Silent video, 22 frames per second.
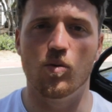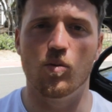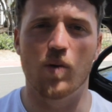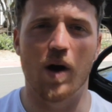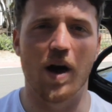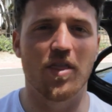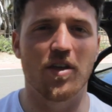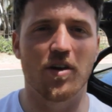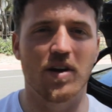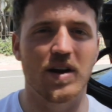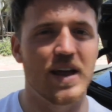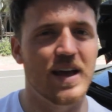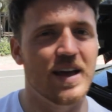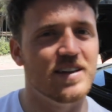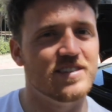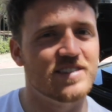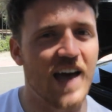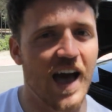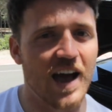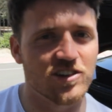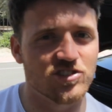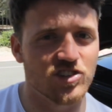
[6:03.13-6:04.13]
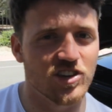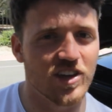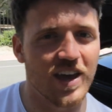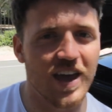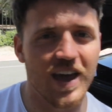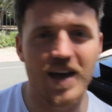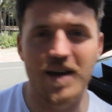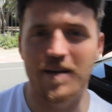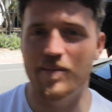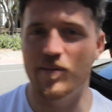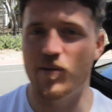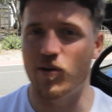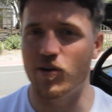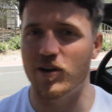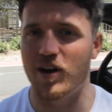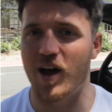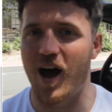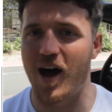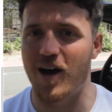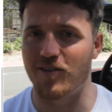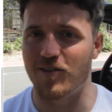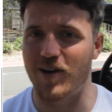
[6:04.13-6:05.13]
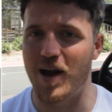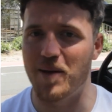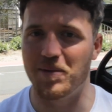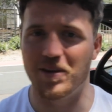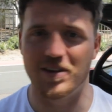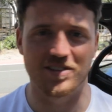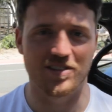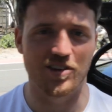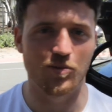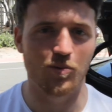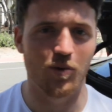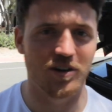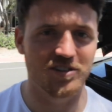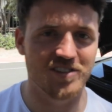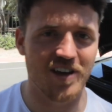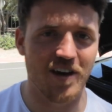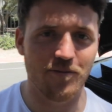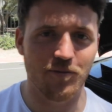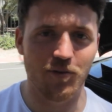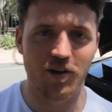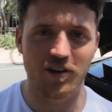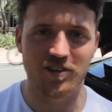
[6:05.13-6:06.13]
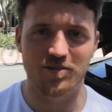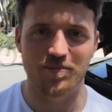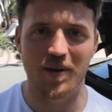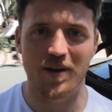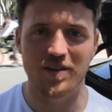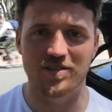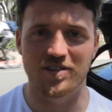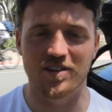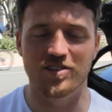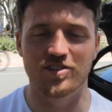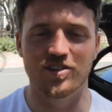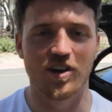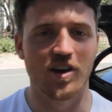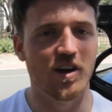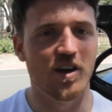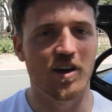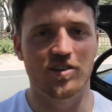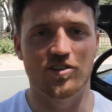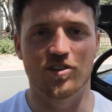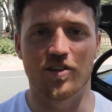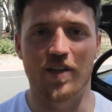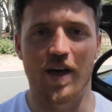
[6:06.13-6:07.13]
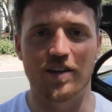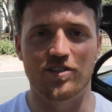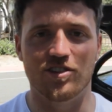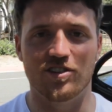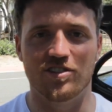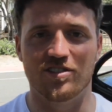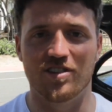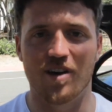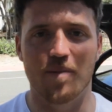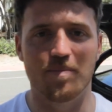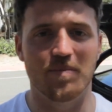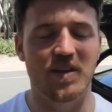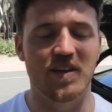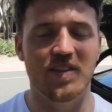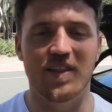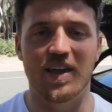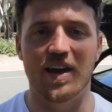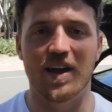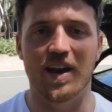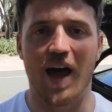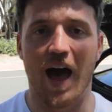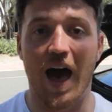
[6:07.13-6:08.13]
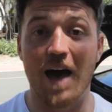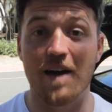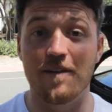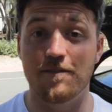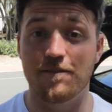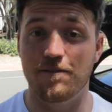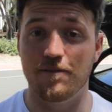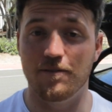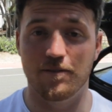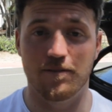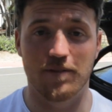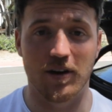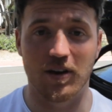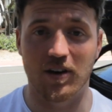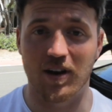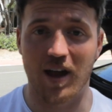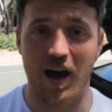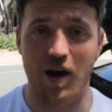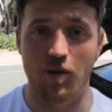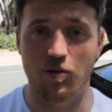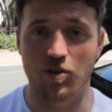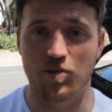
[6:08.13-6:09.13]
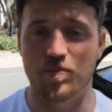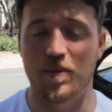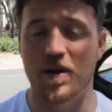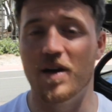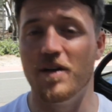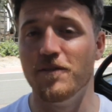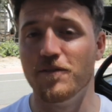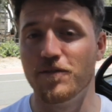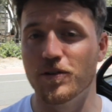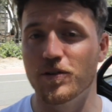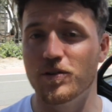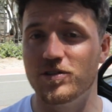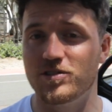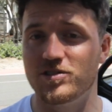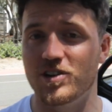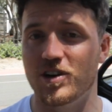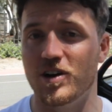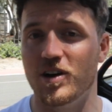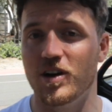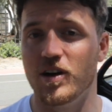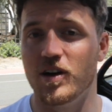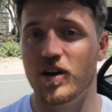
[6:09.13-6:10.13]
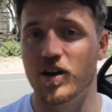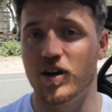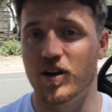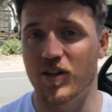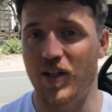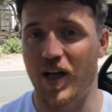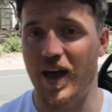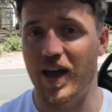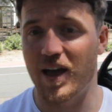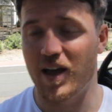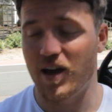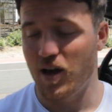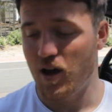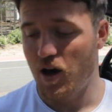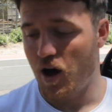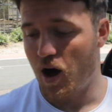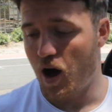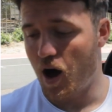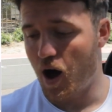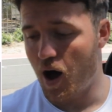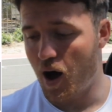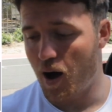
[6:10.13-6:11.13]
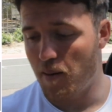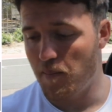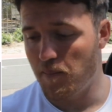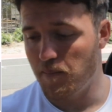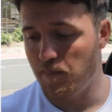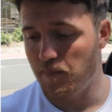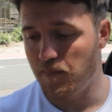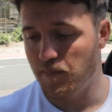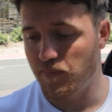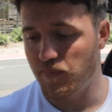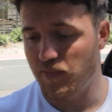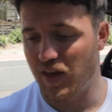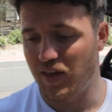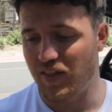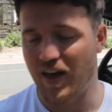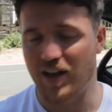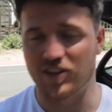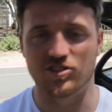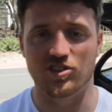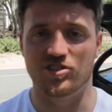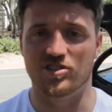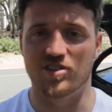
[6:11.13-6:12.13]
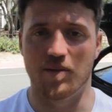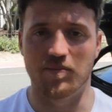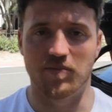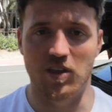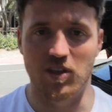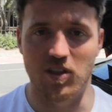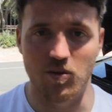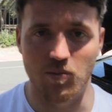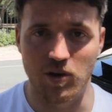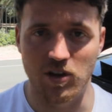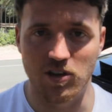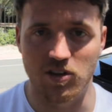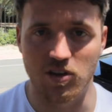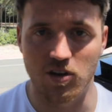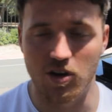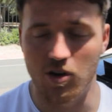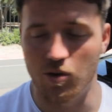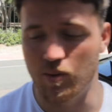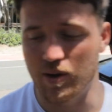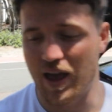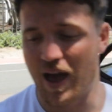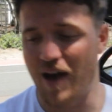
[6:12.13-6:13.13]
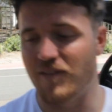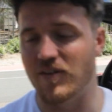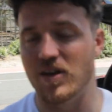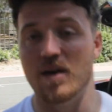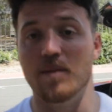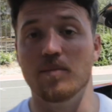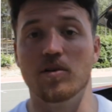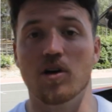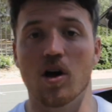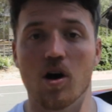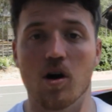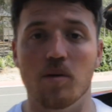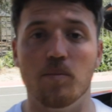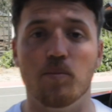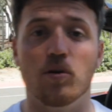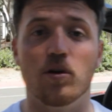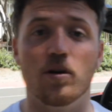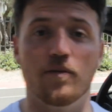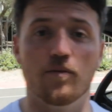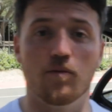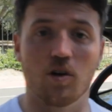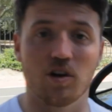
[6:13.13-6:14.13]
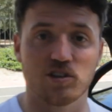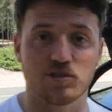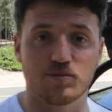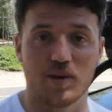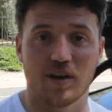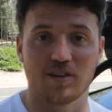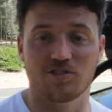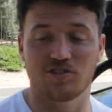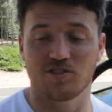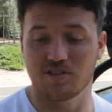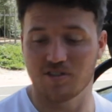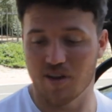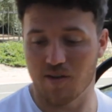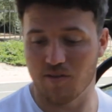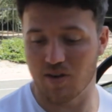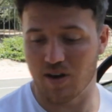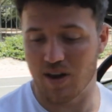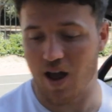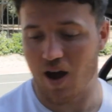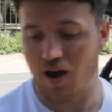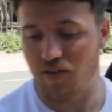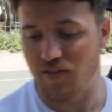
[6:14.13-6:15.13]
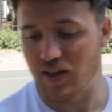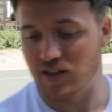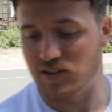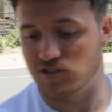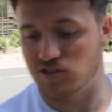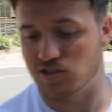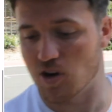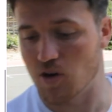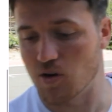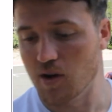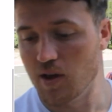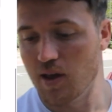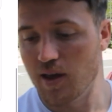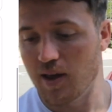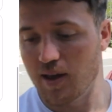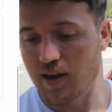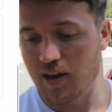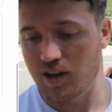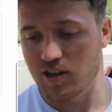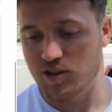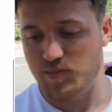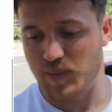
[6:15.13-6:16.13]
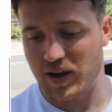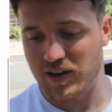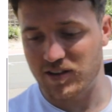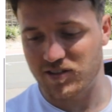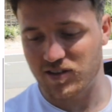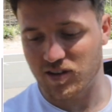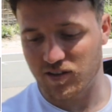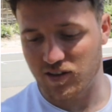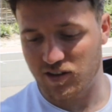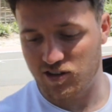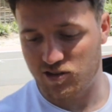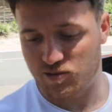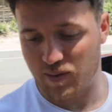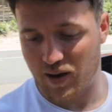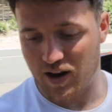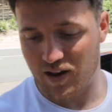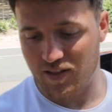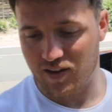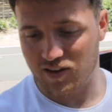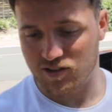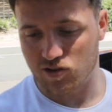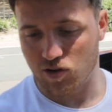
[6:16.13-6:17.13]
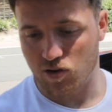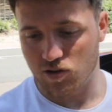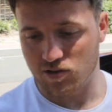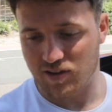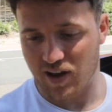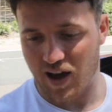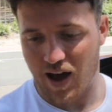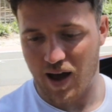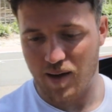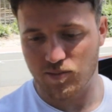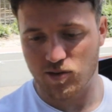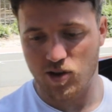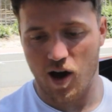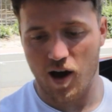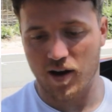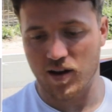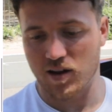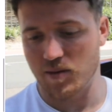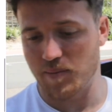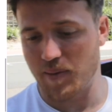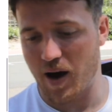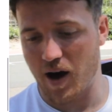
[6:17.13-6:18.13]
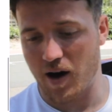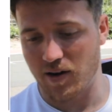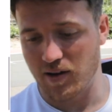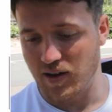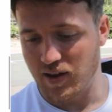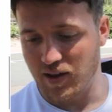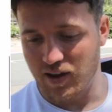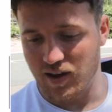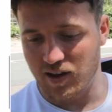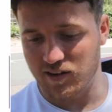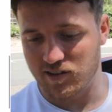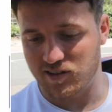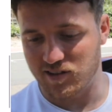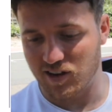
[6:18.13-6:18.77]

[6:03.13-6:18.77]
whether it is actually him or not, right? Because there was that voice message, so that's just something that I've figured out with my influencer client. That's just something that we do. We have him go and put in voice messages every now and then. So he's basically spending this whole time talking about his